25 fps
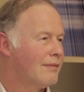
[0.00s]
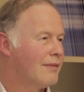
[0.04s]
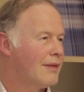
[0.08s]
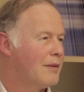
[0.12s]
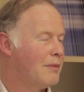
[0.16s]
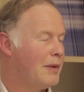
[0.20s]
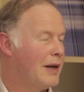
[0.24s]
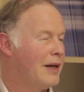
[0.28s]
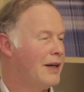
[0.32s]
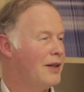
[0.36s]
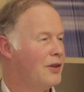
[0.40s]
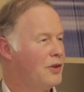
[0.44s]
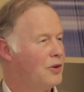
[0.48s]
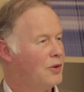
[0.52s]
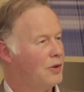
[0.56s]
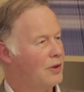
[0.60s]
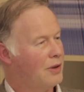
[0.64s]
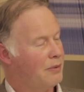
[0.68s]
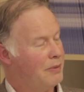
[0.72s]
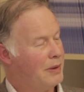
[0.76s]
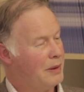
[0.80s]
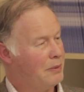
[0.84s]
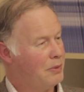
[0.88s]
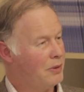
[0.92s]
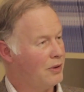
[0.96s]
making sure the
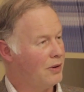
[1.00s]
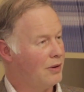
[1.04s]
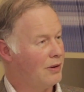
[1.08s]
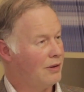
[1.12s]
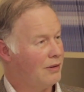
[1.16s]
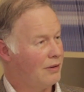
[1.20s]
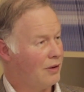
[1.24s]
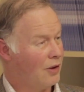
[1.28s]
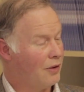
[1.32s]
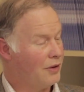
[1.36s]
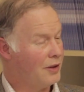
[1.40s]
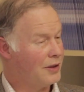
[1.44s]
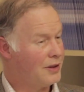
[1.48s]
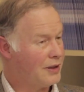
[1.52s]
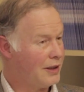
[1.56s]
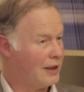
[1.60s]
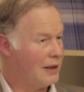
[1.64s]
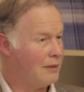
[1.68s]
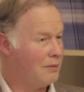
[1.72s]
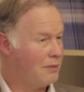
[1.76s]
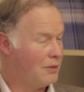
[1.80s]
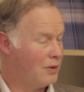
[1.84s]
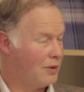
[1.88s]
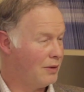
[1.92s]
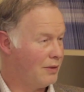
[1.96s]
people on the
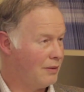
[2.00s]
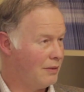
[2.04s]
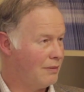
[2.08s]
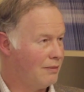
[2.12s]
team,